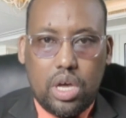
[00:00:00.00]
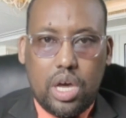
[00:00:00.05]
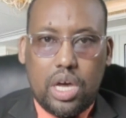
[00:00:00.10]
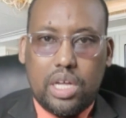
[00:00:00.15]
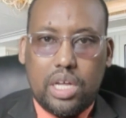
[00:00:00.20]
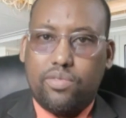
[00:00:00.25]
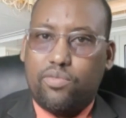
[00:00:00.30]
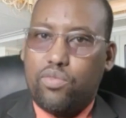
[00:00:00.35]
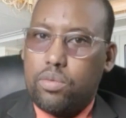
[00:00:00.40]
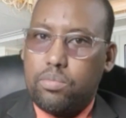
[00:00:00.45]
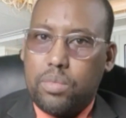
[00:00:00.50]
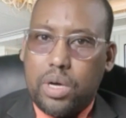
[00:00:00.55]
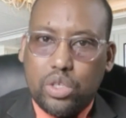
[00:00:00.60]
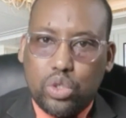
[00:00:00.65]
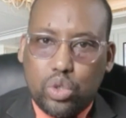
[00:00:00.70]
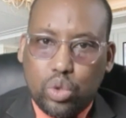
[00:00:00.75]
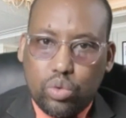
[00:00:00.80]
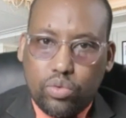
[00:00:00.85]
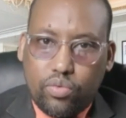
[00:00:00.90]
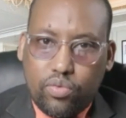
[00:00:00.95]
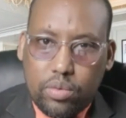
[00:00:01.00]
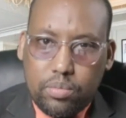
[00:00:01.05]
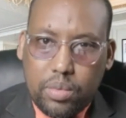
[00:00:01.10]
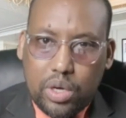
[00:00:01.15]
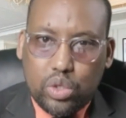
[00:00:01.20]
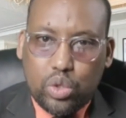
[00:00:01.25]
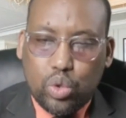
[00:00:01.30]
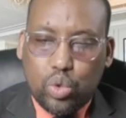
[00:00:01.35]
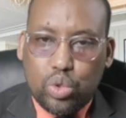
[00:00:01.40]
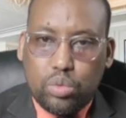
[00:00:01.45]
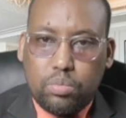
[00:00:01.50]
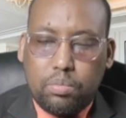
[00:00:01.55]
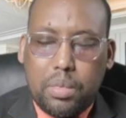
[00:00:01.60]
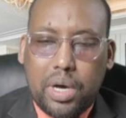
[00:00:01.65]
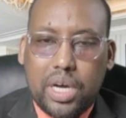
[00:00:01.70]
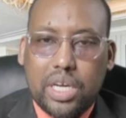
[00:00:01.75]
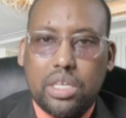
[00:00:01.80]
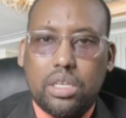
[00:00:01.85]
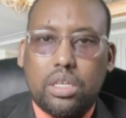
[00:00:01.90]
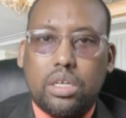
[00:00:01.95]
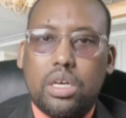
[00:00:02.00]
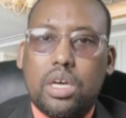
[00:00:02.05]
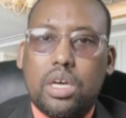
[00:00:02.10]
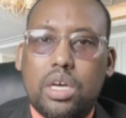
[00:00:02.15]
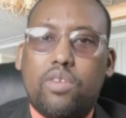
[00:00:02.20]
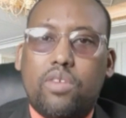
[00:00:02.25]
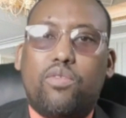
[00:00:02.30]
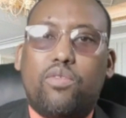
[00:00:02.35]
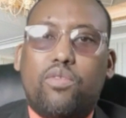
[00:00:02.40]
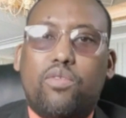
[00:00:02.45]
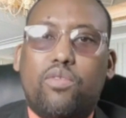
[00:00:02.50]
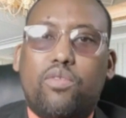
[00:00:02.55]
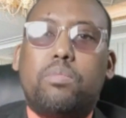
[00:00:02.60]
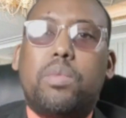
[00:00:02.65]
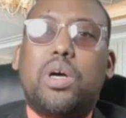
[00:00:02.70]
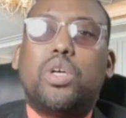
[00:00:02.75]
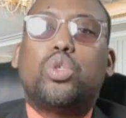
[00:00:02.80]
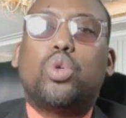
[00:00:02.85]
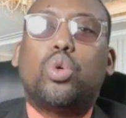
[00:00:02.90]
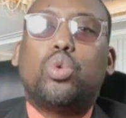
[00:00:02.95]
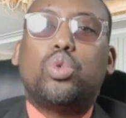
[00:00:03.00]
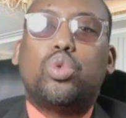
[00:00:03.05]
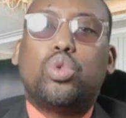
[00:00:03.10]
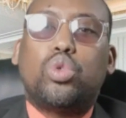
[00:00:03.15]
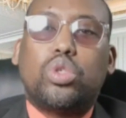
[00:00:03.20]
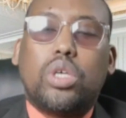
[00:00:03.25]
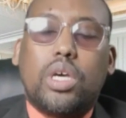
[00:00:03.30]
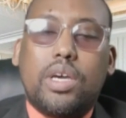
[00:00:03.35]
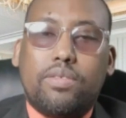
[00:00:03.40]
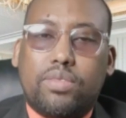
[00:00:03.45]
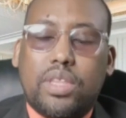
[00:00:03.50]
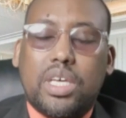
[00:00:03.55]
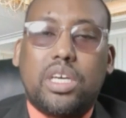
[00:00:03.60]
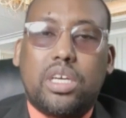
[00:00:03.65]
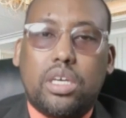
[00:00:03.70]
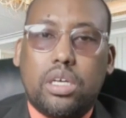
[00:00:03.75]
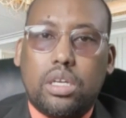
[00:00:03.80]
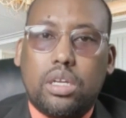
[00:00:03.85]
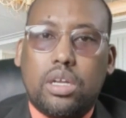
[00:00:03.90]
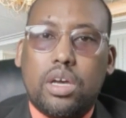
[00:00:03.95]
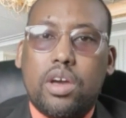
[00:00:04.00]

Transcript: and Farmajo's mind, Farmajo's thinking.